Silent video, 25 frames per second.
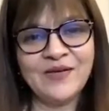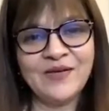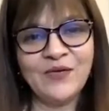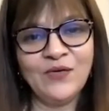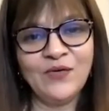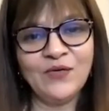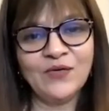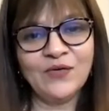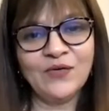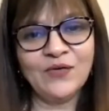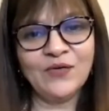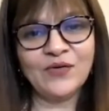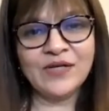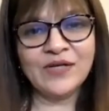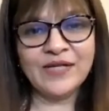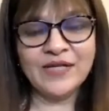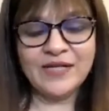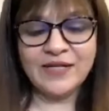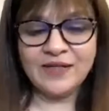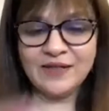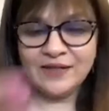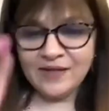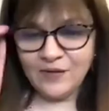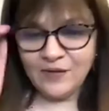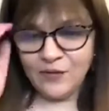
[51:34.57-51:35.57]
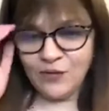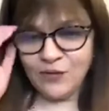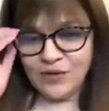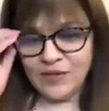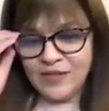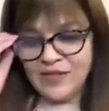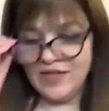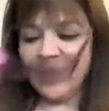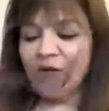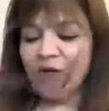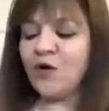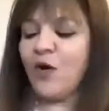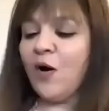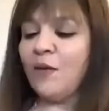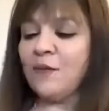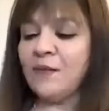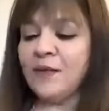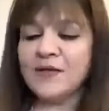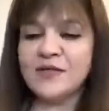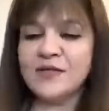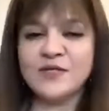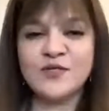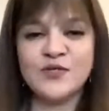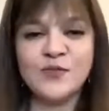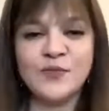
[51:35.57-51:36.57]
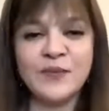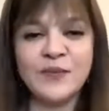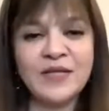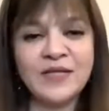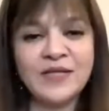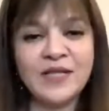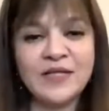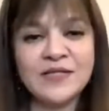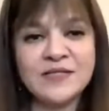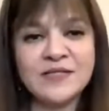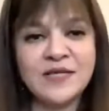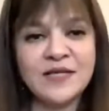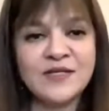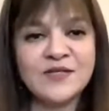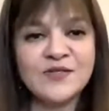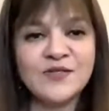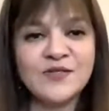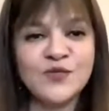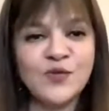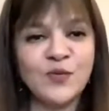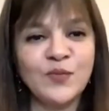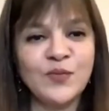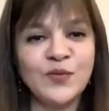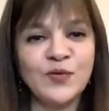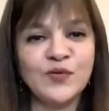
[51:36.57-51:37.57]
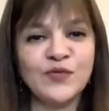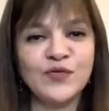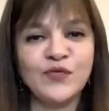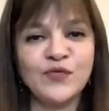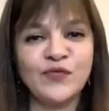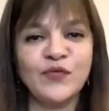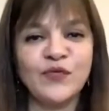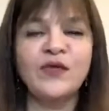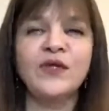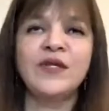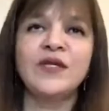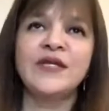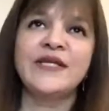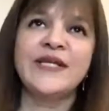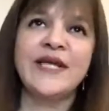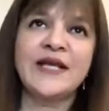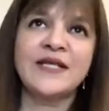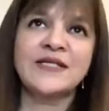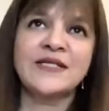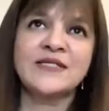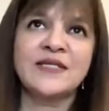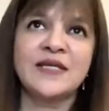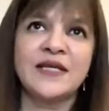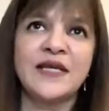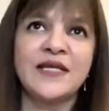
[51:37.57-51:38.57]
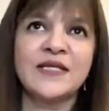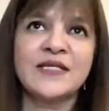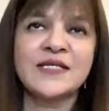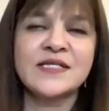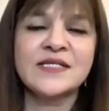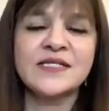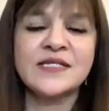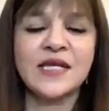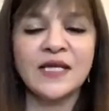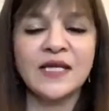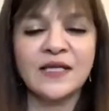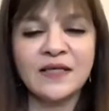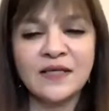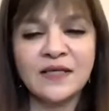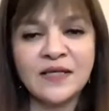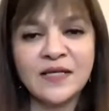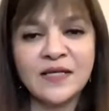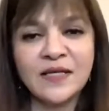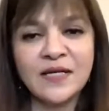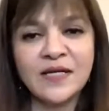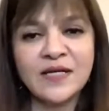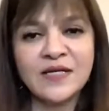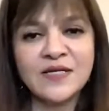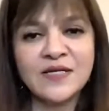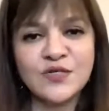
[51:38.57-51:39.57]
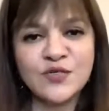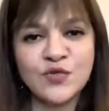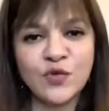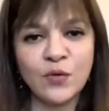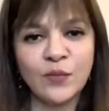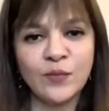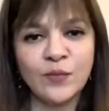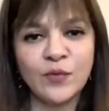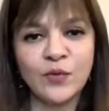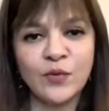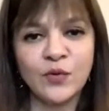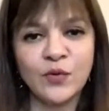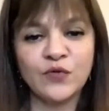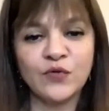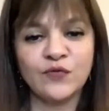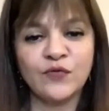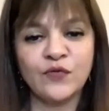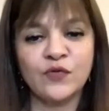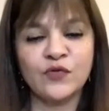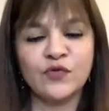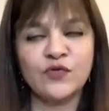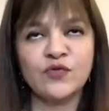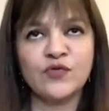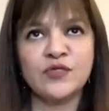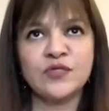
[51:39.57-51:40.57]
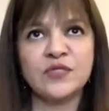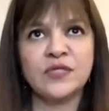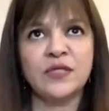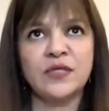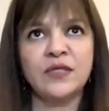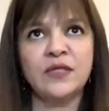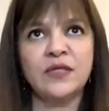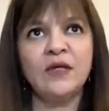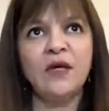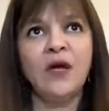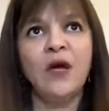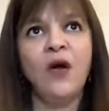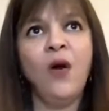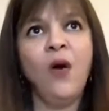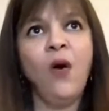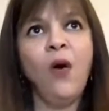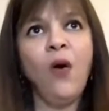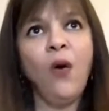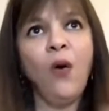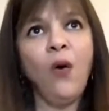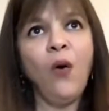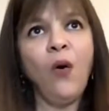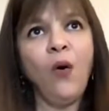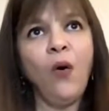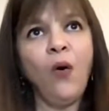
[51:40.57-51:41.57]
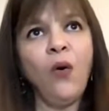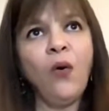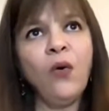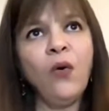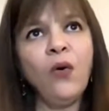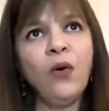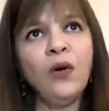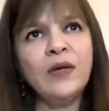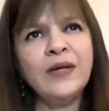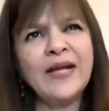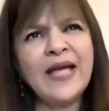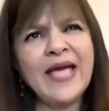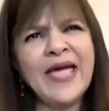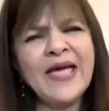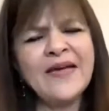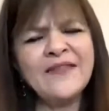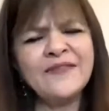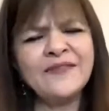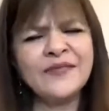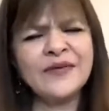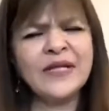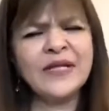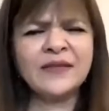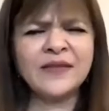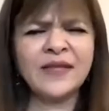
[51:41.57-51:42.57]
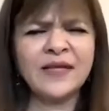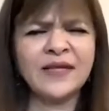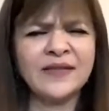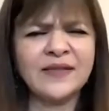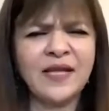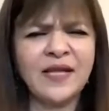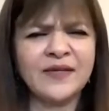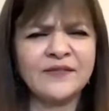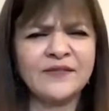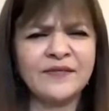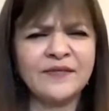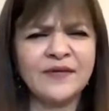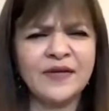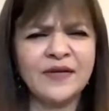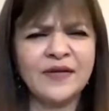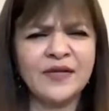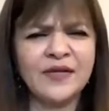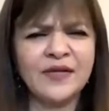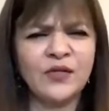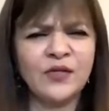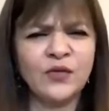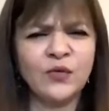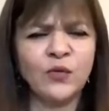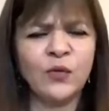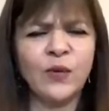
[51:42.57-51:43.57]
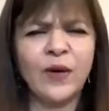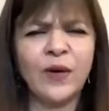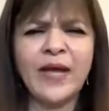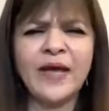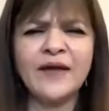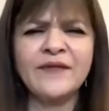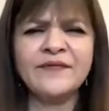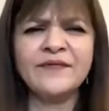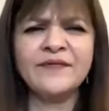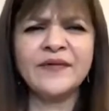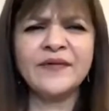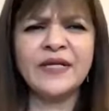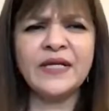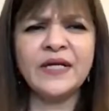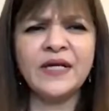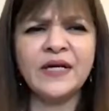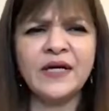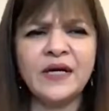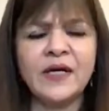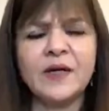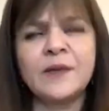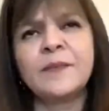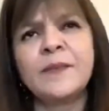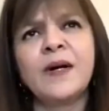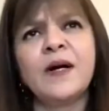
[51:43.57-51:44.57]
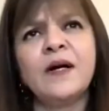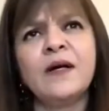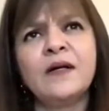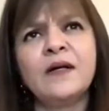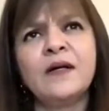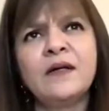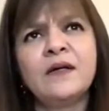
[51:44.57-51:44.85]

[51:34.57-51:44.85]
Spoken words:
only a comment to me that says so beautiful. Yes, it is indeed so beautiful to see everything that we do, every karma,